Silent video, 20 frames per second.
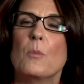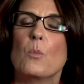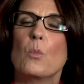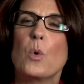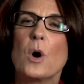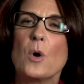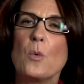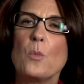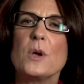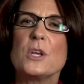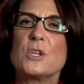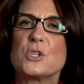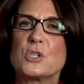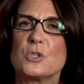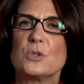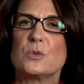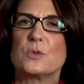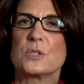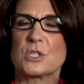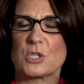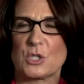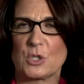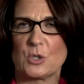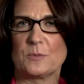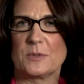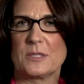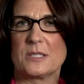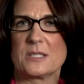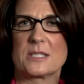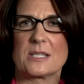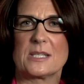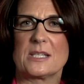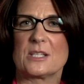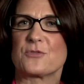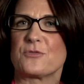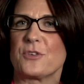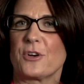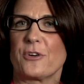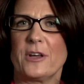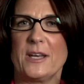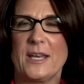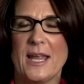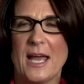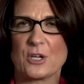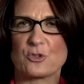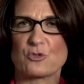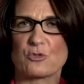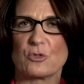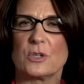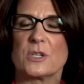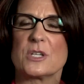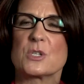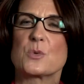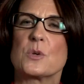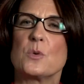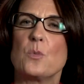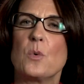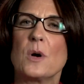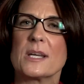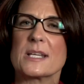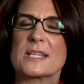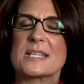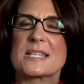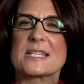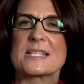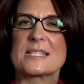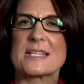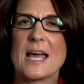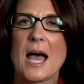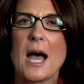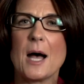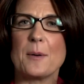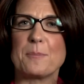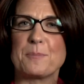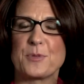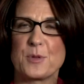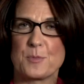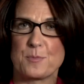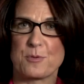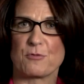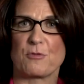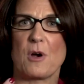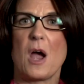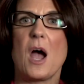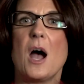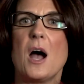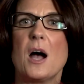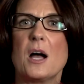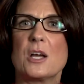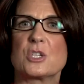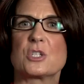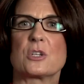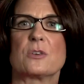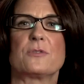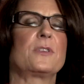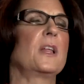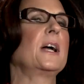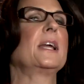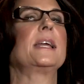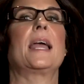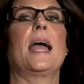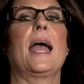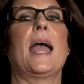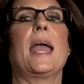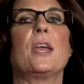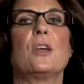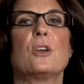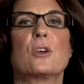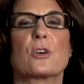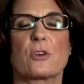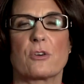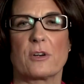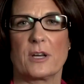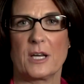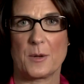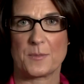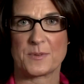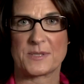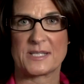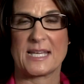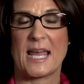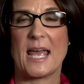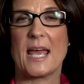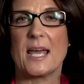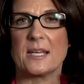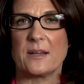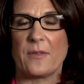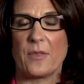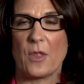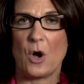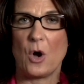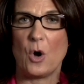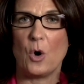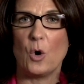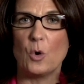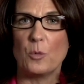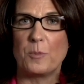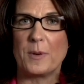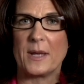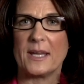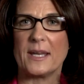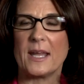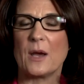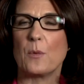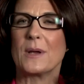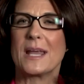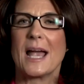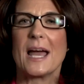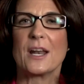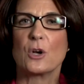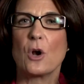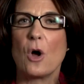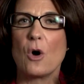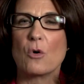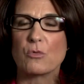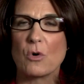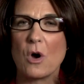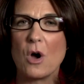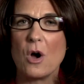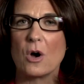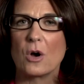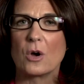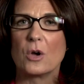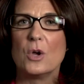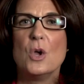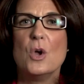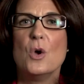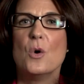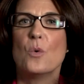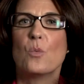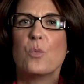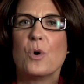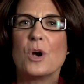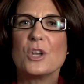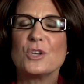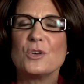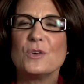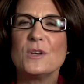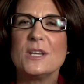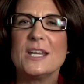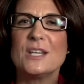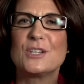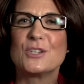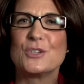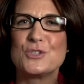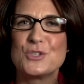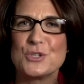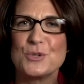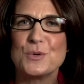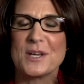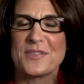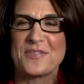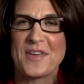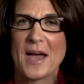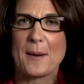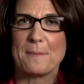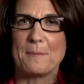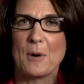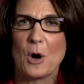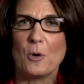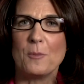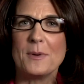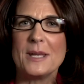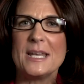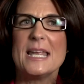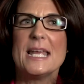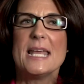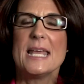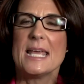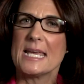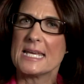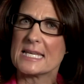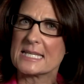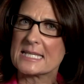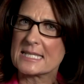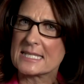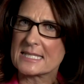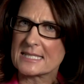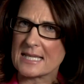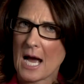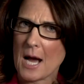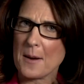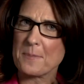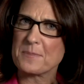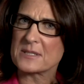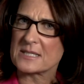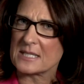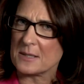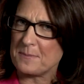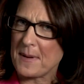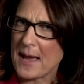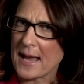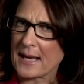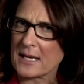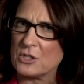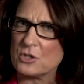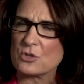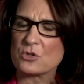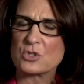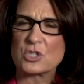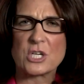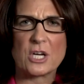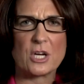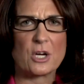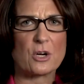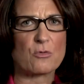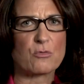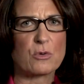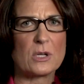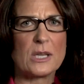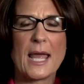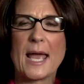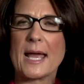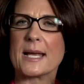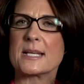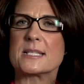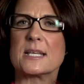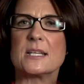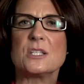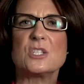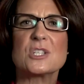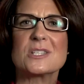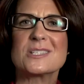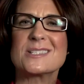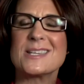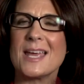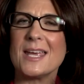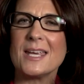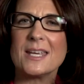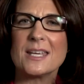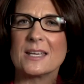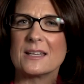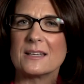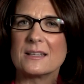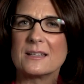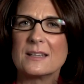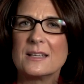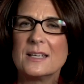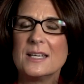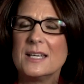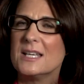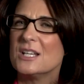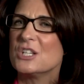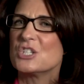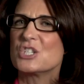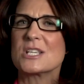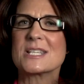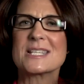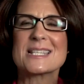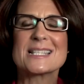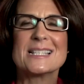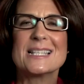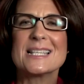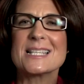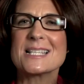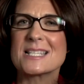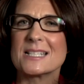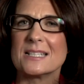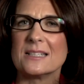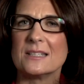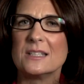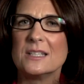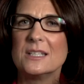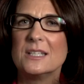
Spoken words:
What we do as humans, and it's very natural, is we want to stop the barrage of like anger and upset and the whole bit, and we got it all wrong. What you need to do at that moment is stop, sit back in your chair, relax, and just take it. Just listen.